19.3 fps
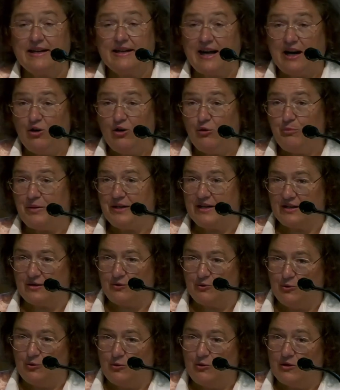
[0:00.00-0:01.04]
Even
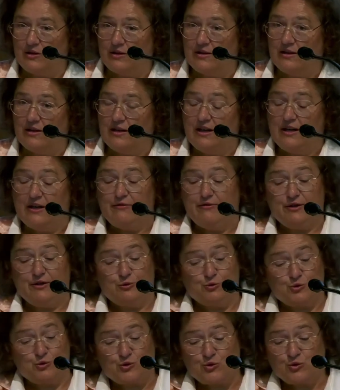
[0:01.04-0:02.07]
pedagogues like
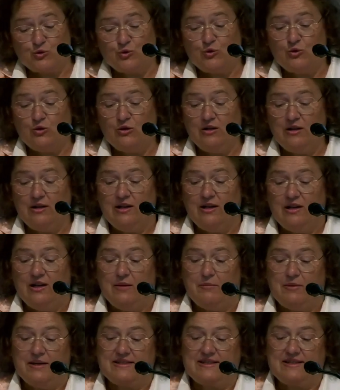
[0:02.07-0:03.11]
Rousseau,
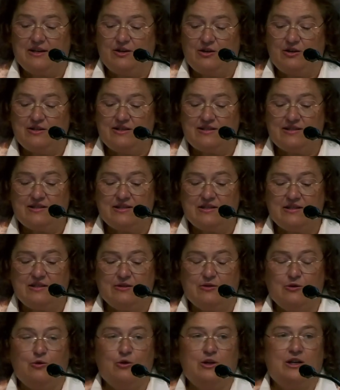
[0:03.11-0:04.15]

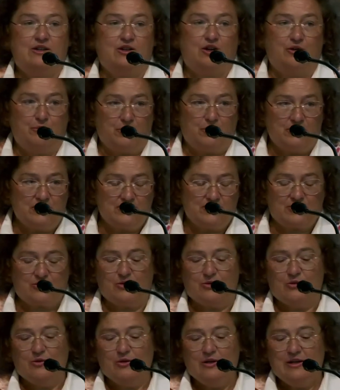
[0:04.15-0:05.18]
Pestalozzi, or Don
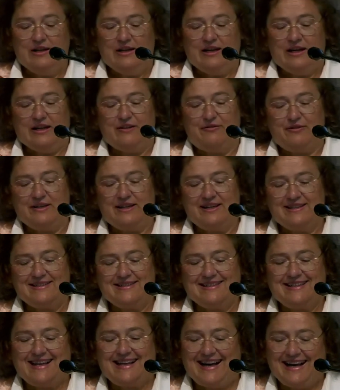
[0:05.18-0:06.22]
Bosco did not
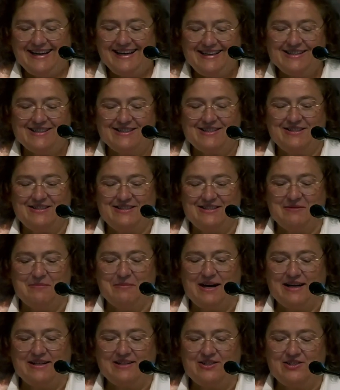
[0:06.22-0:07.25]
develop a systematic
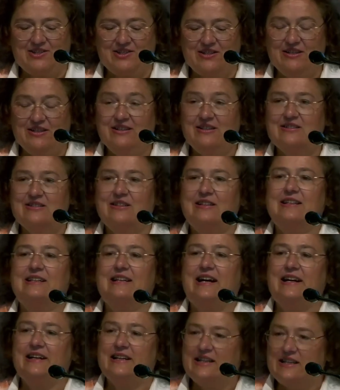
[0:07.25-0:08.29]
pedagogy,
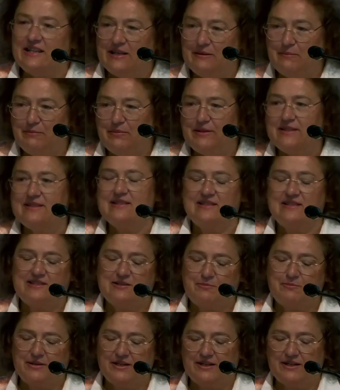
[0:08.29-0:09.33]
but an
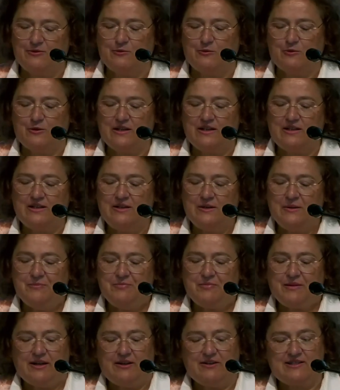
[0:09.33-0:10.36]
implicit one
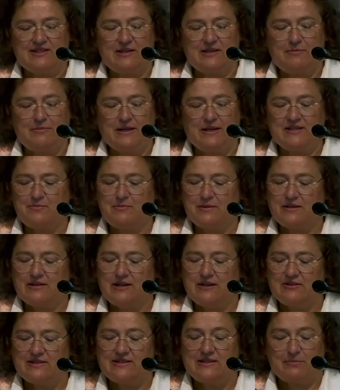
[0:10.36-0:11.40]
based sometimes
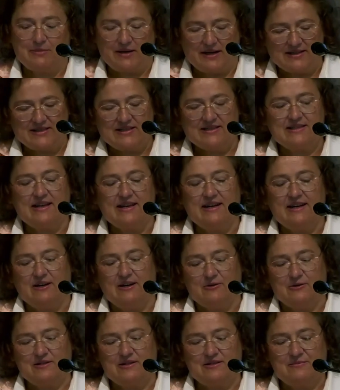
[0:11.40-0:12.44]
on their
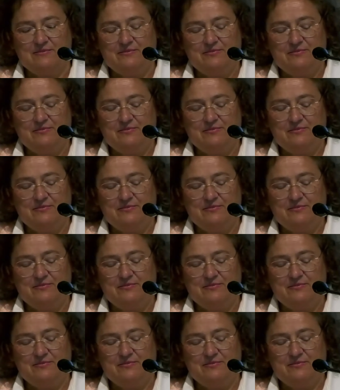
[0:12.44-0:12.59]
practice.